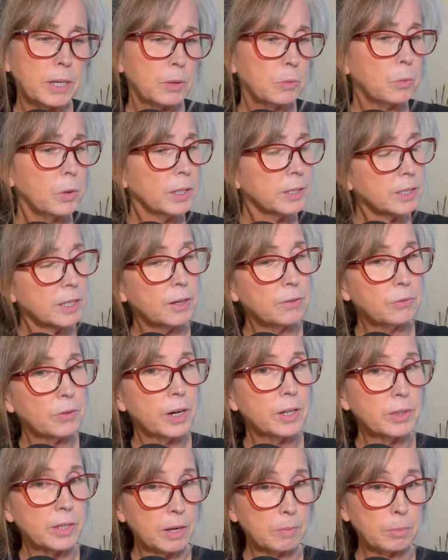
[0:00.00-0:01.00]
once I
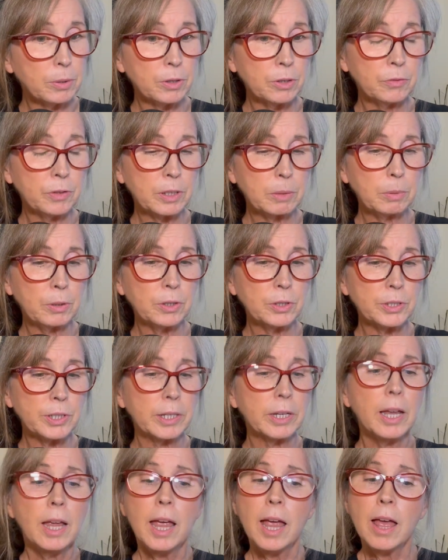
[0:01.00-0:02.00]
find that perfect
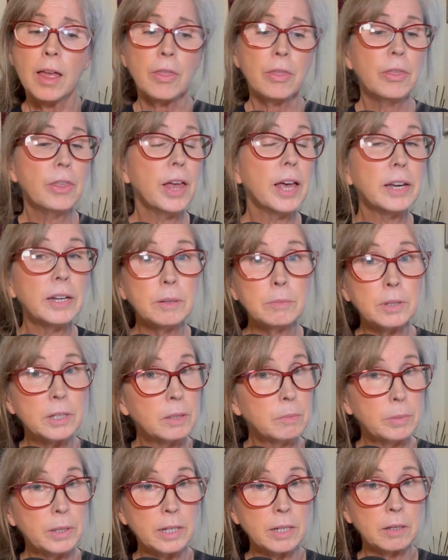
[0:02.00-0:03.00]
person, then I'm going to
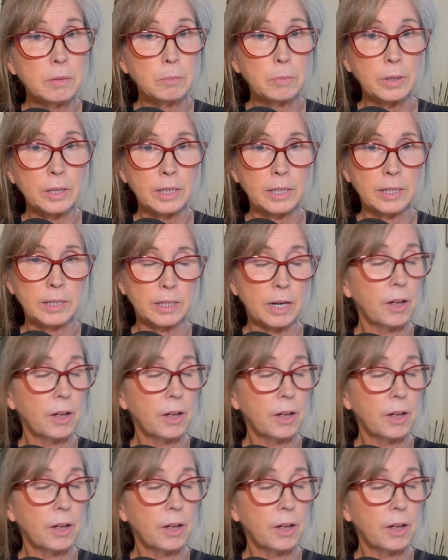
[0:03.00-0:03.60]
be complete.